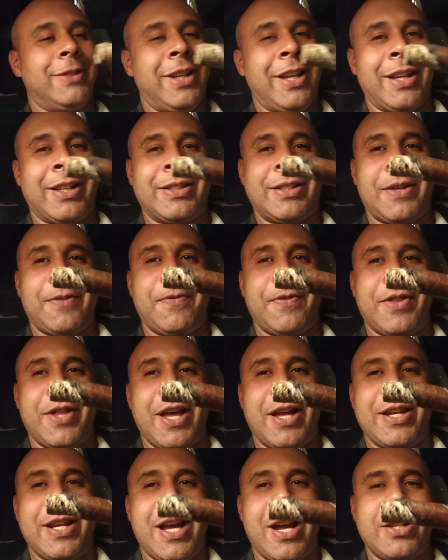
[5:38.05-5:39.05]
Except for
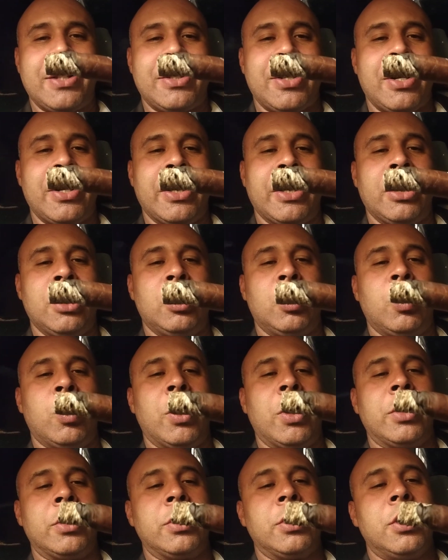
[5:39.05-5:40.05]
that, now it's starting to get a little
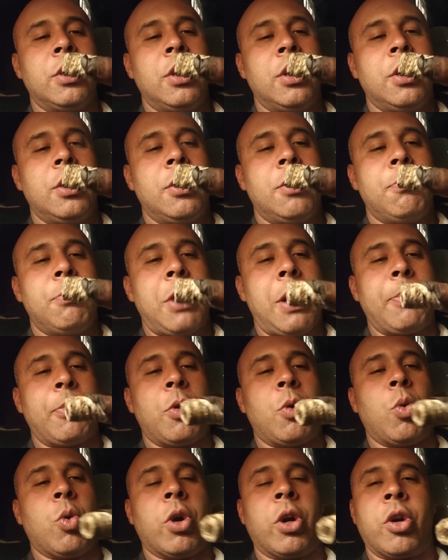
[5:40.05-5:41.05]
worse, but I'm
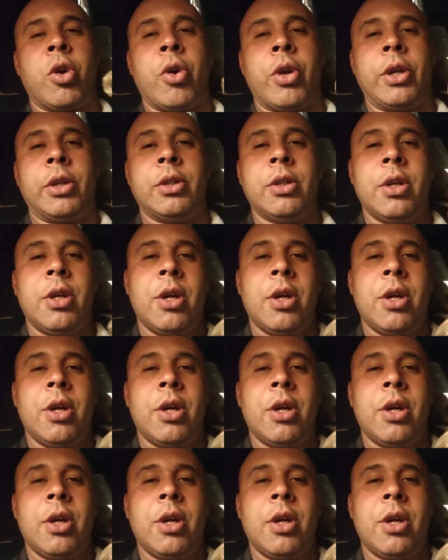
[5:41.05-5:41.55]
gonna work on it.